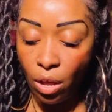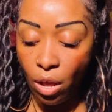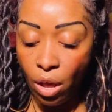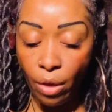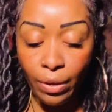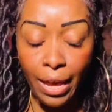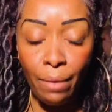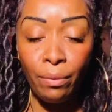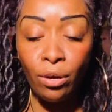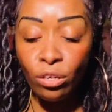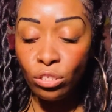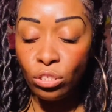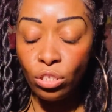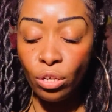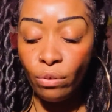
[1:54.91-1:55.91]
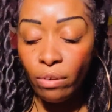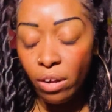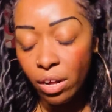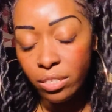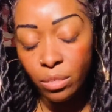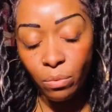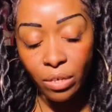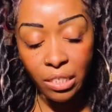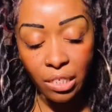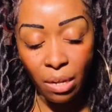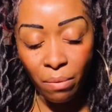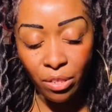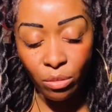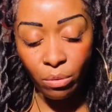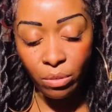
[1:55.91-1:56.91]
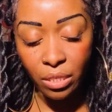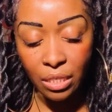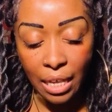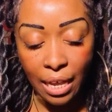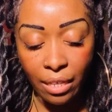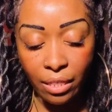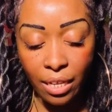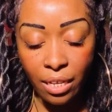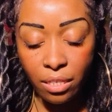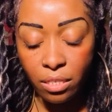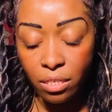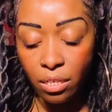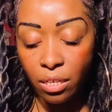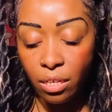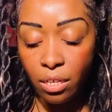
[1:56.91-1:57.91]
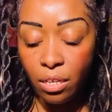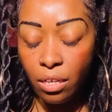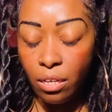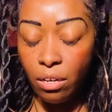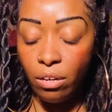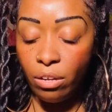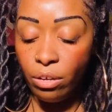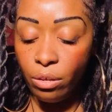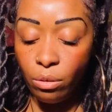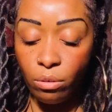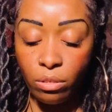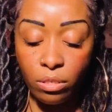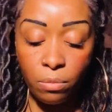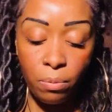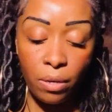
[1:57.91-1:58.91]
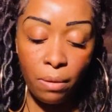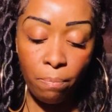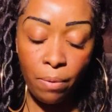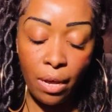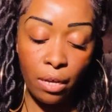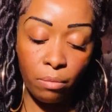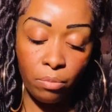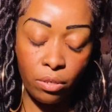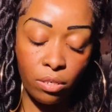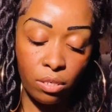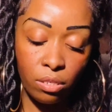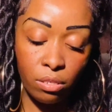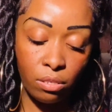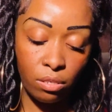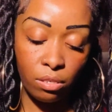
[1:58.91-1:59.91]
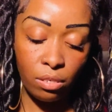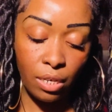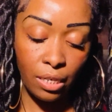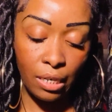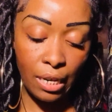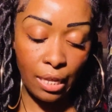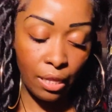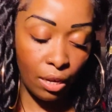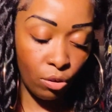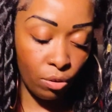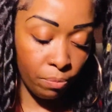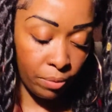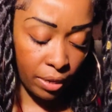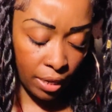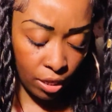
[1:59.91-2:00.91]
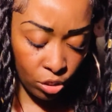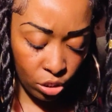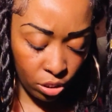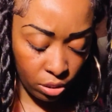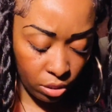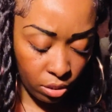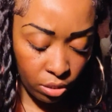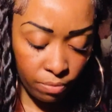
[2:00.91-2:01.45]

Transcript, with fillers: Okay, we got two cards that wanted to come out. Do I want to take these? No, let's put it back because I don't like that combination.